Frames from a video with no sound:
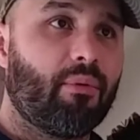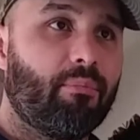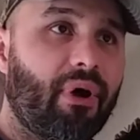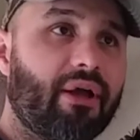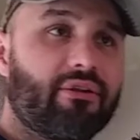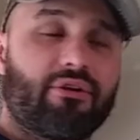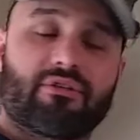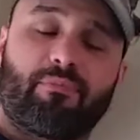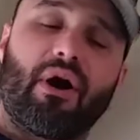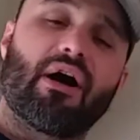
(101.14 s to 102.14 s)
But there's
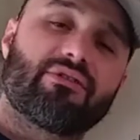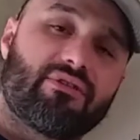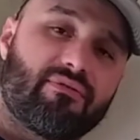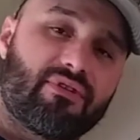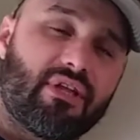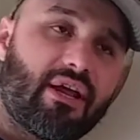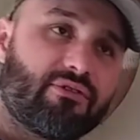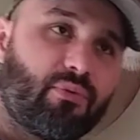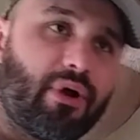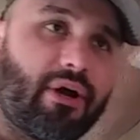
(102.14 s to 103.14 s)
positives to that as
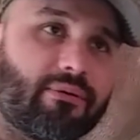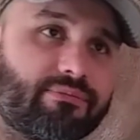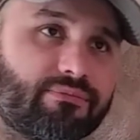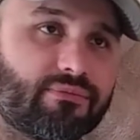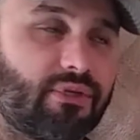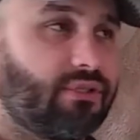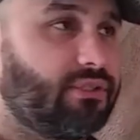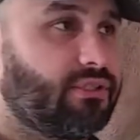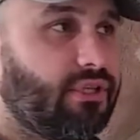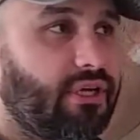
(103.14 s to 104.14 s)
well.
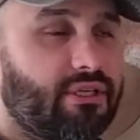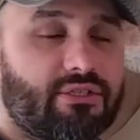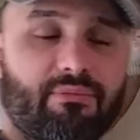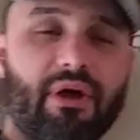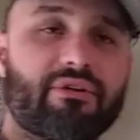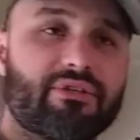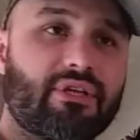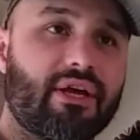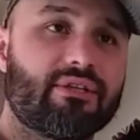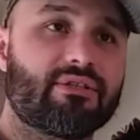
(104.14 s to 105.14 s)
Just like in some other
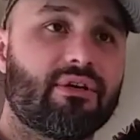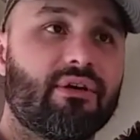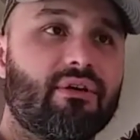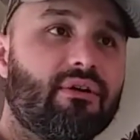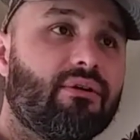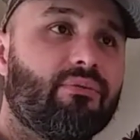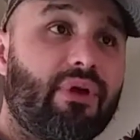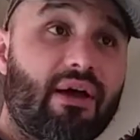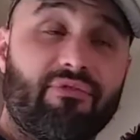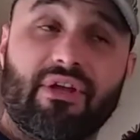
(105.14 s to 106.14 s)
states, we
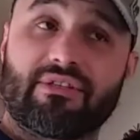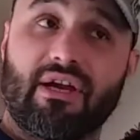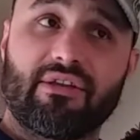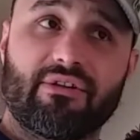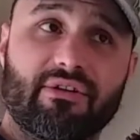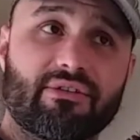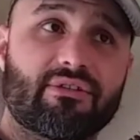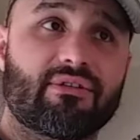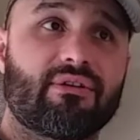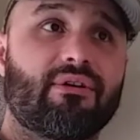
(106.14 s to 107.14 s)
have less
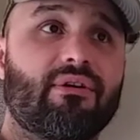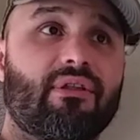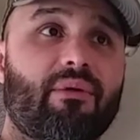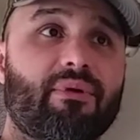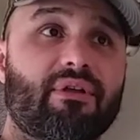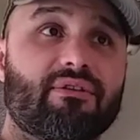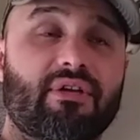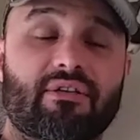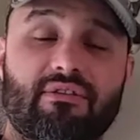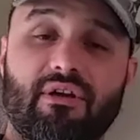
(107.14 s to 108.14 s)
hunters. That means
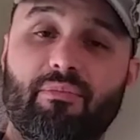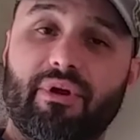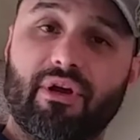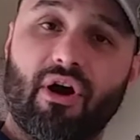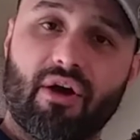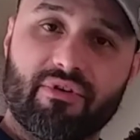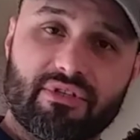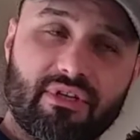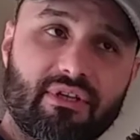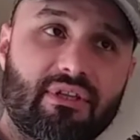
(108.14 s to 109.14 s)
less deer being
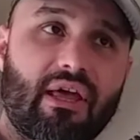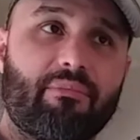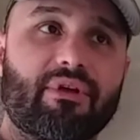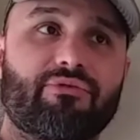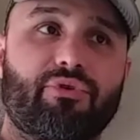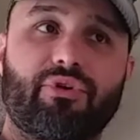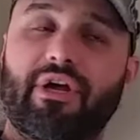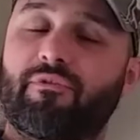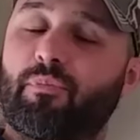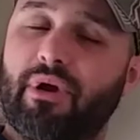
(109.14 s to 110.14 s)
harvested. That means a little
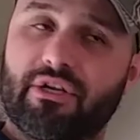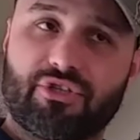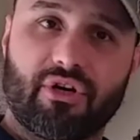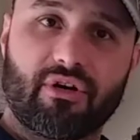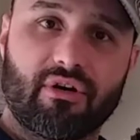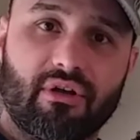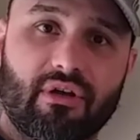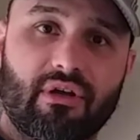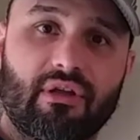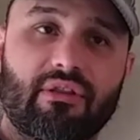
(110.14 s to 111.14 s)
less pressure.
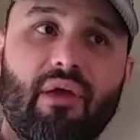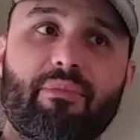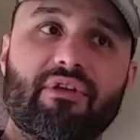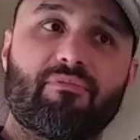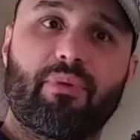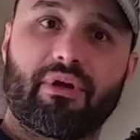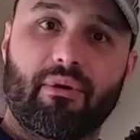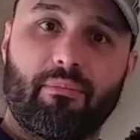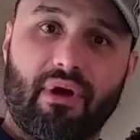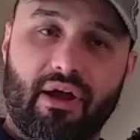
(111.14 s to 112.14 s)
That means bigger
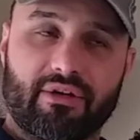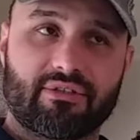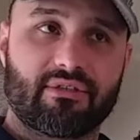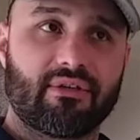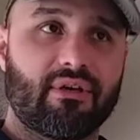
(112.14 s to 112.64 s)
bucks.